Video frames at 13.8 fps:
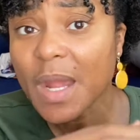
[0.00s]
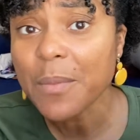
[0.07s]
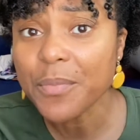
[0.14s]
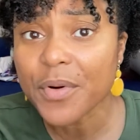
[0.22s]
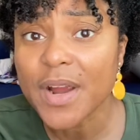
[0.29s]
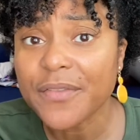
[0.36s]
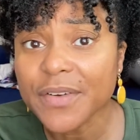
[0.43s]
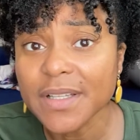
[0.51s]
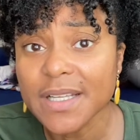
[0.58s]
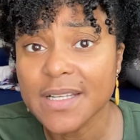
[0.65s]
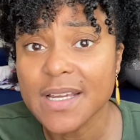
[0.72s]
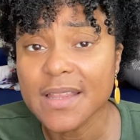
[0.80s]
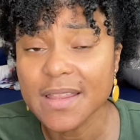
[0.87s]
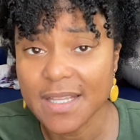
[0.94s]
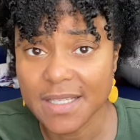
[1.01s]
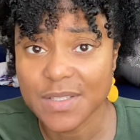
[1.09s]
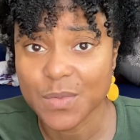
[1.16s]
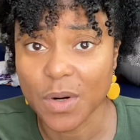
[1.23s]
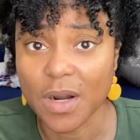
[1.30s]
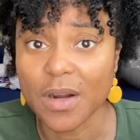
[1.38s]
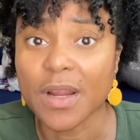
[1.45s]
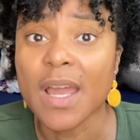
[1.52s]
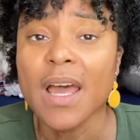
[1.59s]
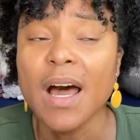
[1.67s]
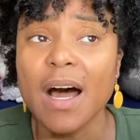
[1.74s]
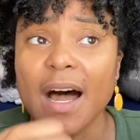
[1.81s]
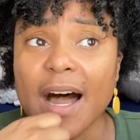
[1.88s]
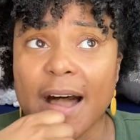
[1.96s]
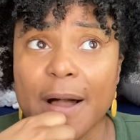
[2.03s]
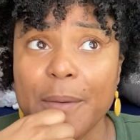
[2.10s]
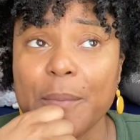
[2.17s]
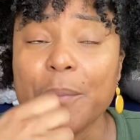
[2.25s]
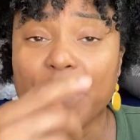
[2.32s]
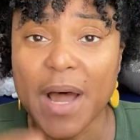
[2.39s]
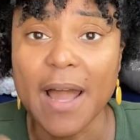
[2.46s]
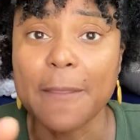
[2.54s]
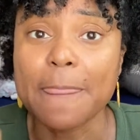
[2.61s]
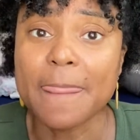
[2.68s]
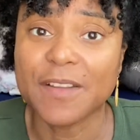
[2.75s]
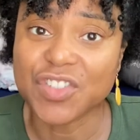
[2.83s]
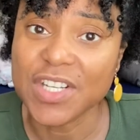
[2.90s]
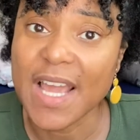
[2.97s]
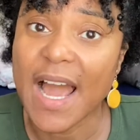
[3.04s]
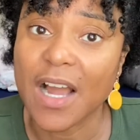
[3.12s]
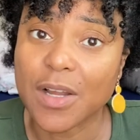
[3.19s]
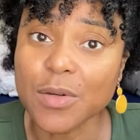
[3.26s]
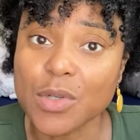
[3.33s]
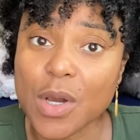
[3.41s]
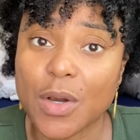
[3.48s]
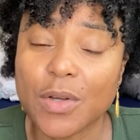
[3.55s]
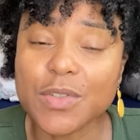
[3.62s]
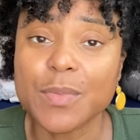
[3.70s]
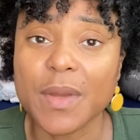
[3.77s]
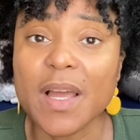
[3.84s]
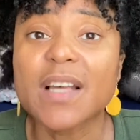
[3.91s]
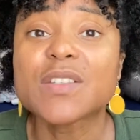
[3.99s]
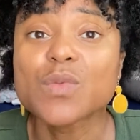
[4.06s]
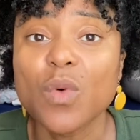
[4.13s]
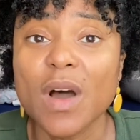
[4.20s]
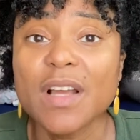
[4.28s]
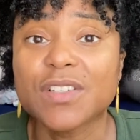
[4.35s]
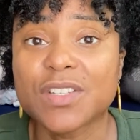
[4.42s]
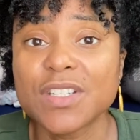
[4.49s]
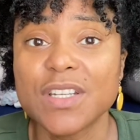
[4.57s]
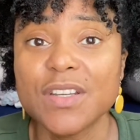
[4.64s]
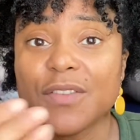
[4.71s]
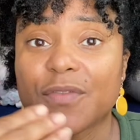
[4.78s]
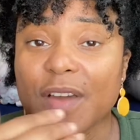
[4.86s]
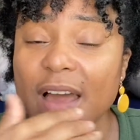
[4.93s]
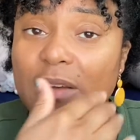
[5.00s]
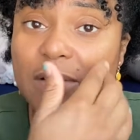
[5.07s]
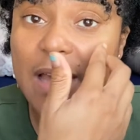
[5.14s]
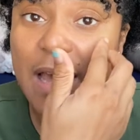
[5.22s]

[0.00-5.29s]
prayerfully this worked. Um, but she got kudos, because once she found